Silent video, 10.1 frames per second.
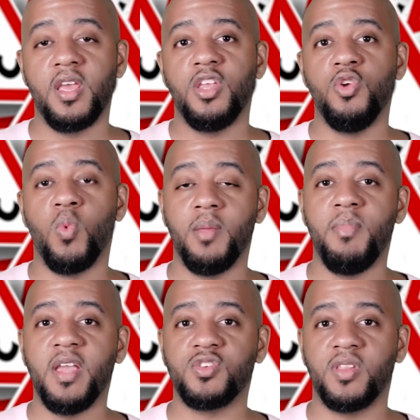you want to
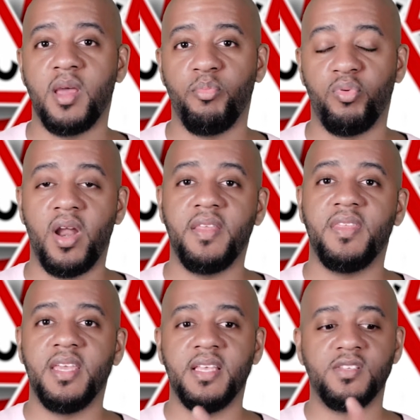make sure that breath
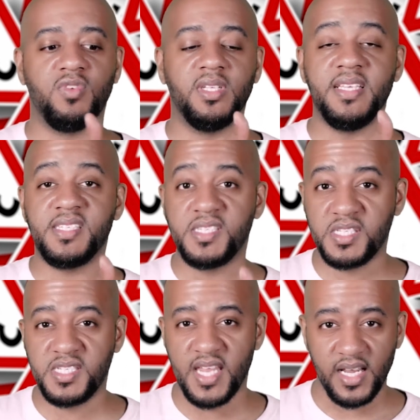is released
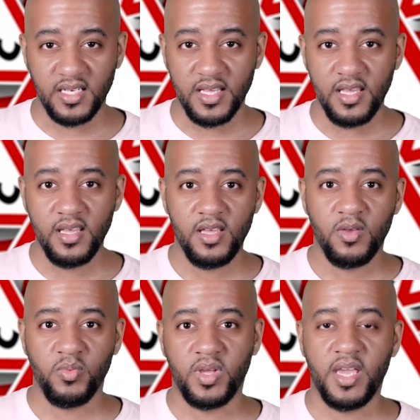steadily,
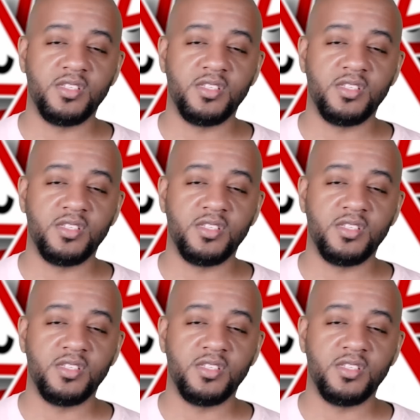okay?